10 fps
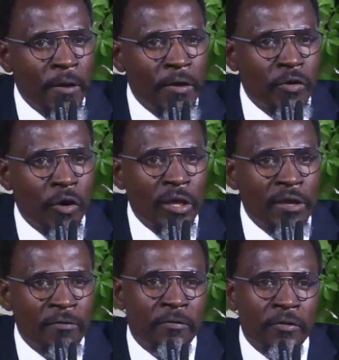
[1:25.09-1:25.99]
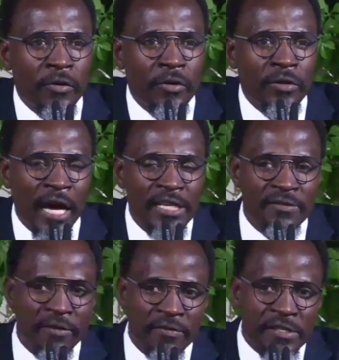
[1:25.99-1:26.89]
you know, if
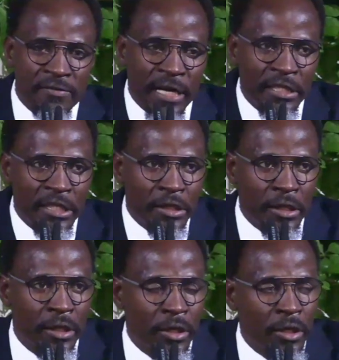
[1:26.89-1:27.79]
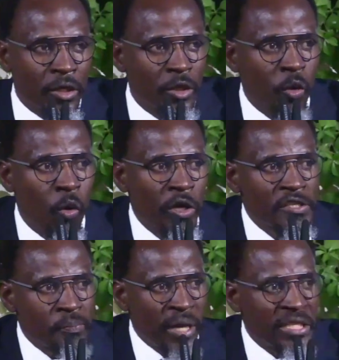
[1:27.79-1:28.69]
NSFAF is funding or is
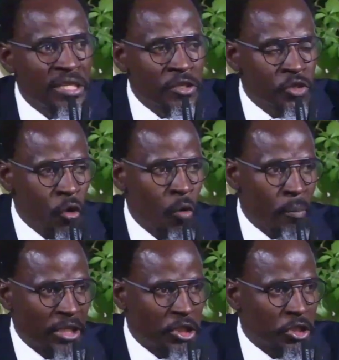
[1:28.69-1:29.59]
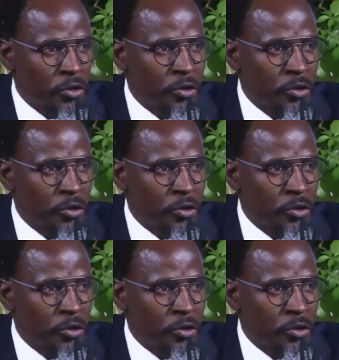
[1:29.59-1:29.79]
spending so much,